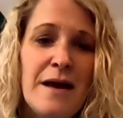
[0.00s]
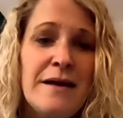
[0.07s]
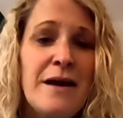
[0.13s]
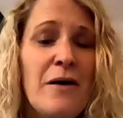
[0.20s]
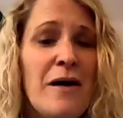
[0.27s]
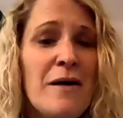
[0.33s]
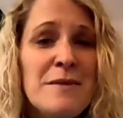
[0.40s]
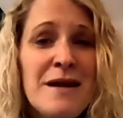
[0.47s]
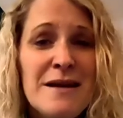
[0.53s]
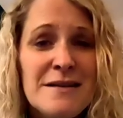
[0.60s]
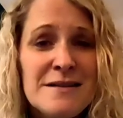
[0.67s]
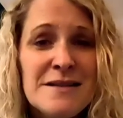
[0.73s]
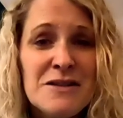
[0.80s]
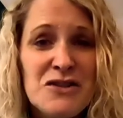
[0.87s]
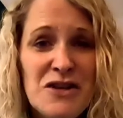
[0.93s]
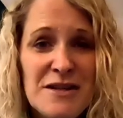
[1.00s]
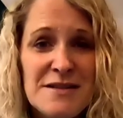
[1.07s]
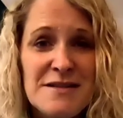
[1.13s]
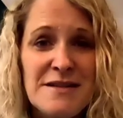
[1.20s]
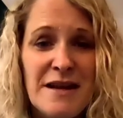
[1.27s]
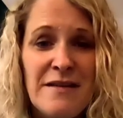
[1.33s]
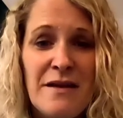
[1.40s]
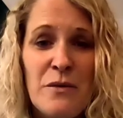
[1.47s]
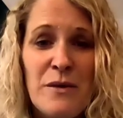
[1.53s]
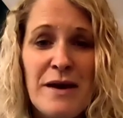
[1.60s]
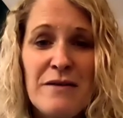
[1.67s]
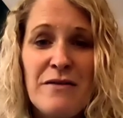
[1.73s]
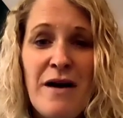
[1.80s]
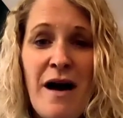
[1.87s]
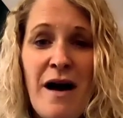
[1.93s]
Now, I'm not suggesting that we
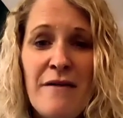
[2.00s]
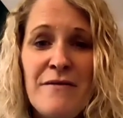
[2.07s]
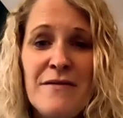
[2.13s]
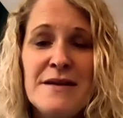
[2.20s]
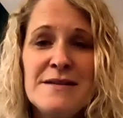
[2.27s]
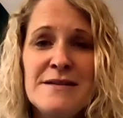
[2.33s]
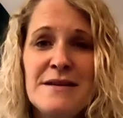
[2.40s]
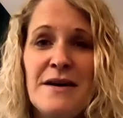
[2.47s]
have confidence